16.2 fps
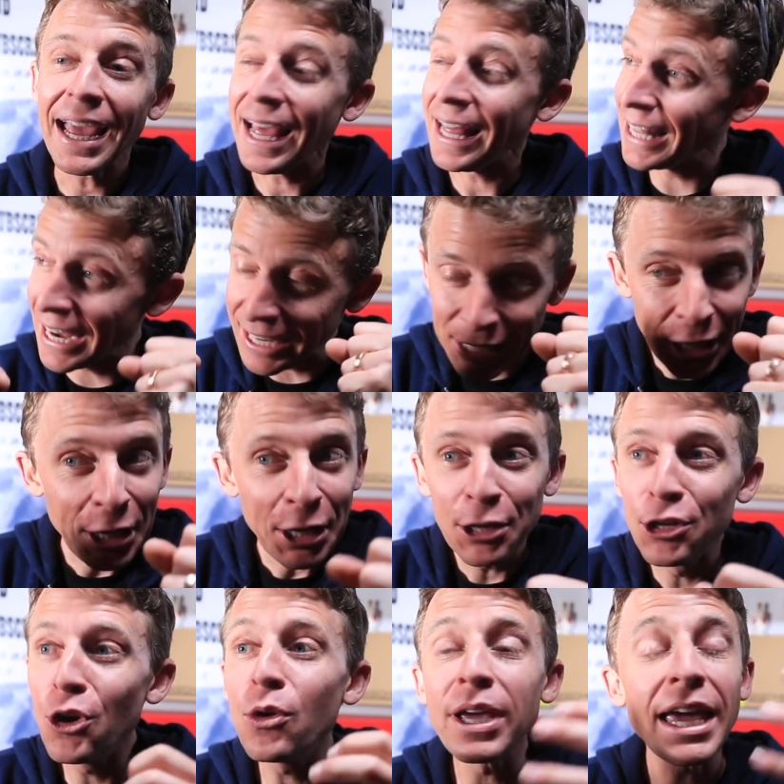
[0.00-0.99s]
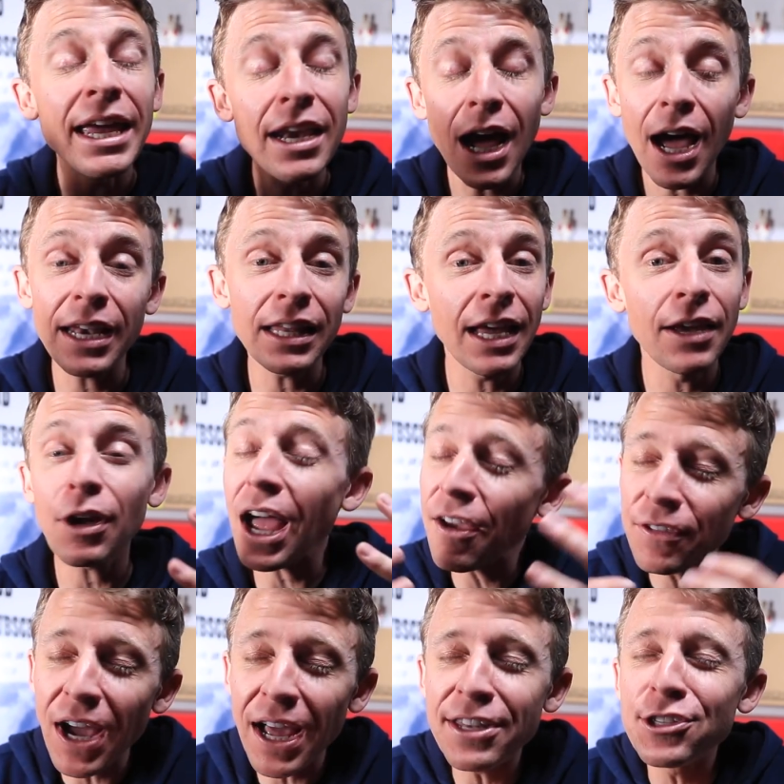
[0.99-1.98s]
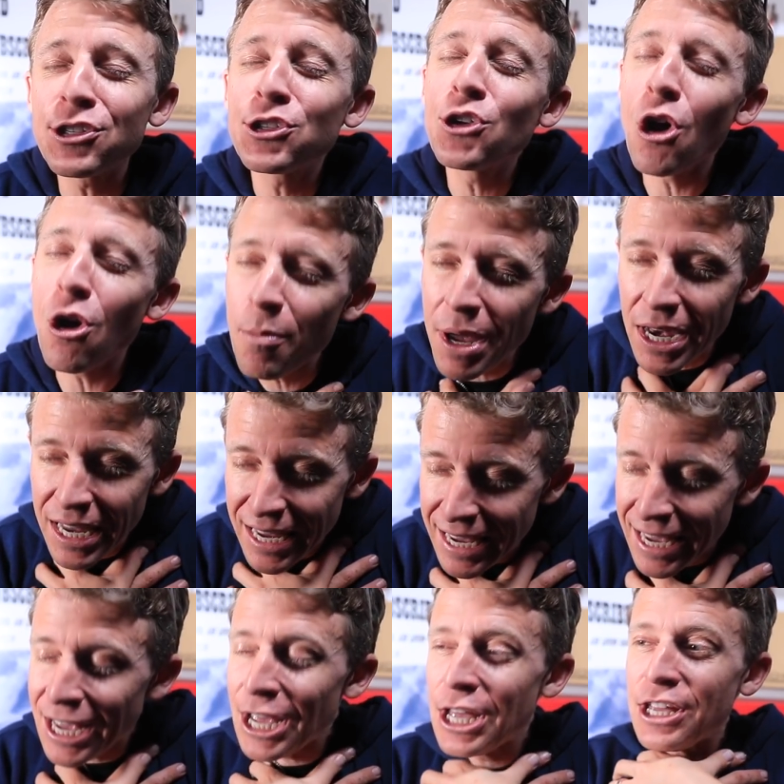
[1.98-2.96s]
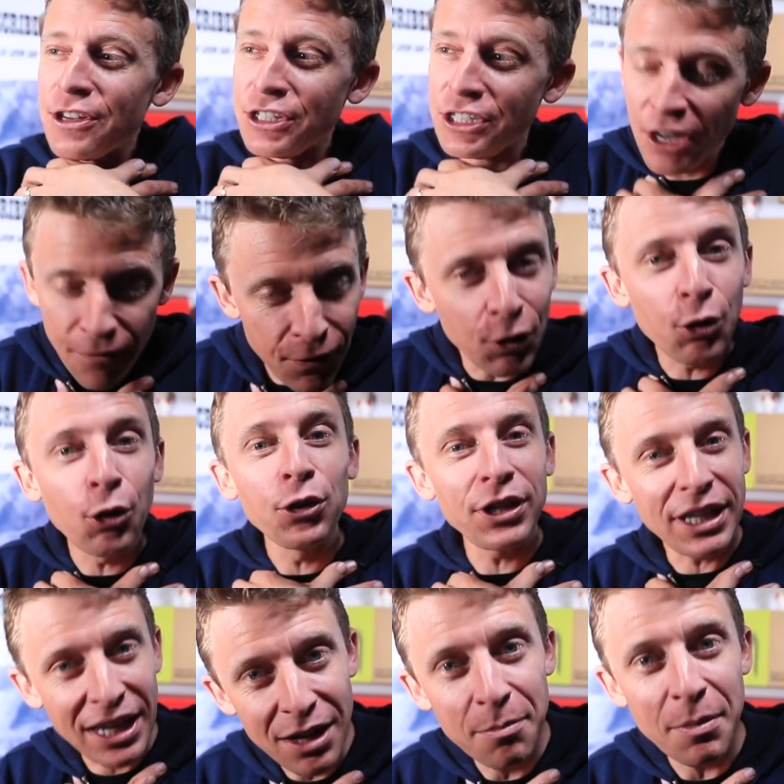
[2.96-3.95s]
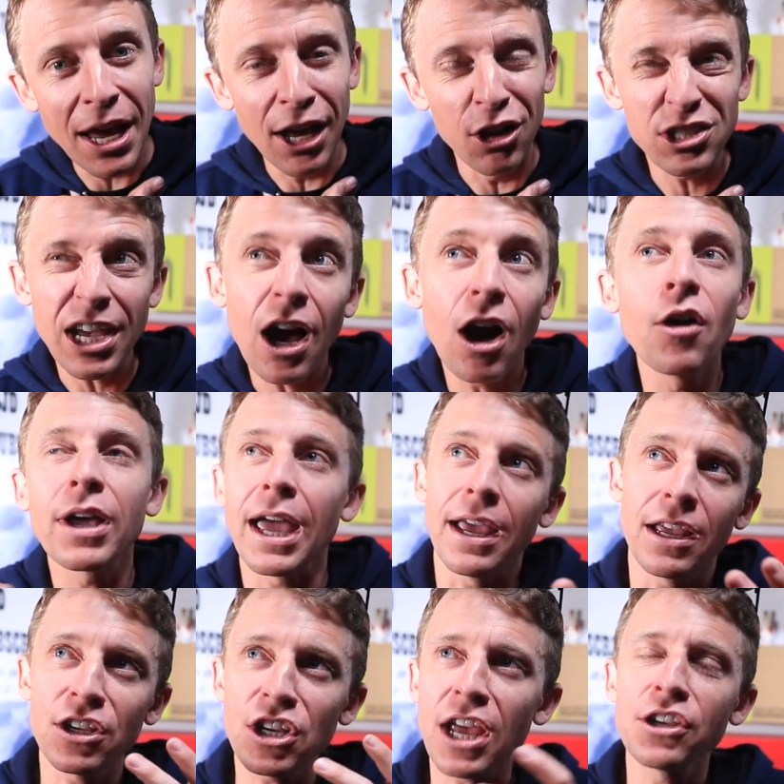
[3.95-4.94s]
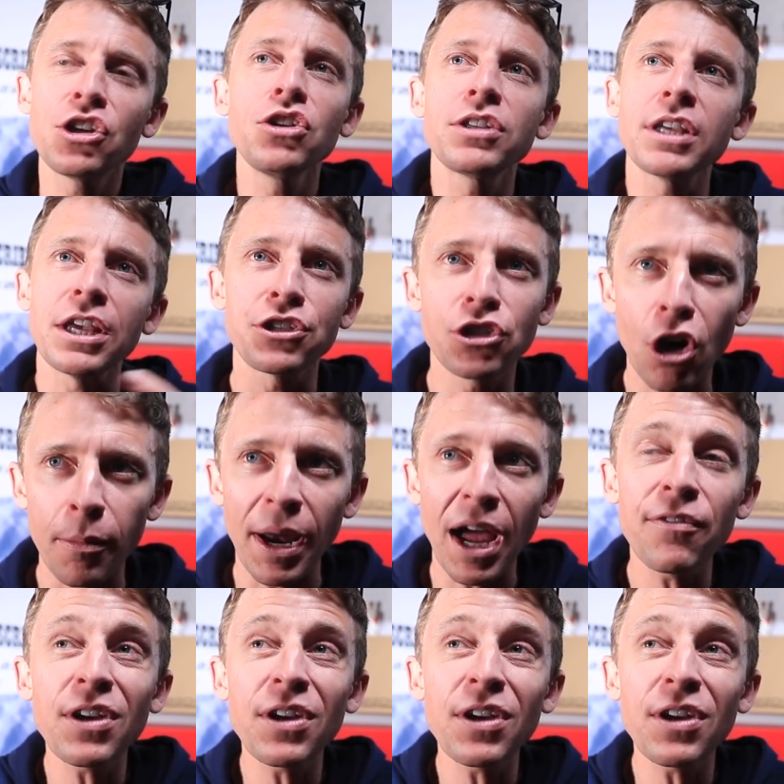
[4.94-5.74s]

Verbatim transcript: Like, you cannot, like, I've gotten so many difficult emails. Okay, I shouldn't say so many.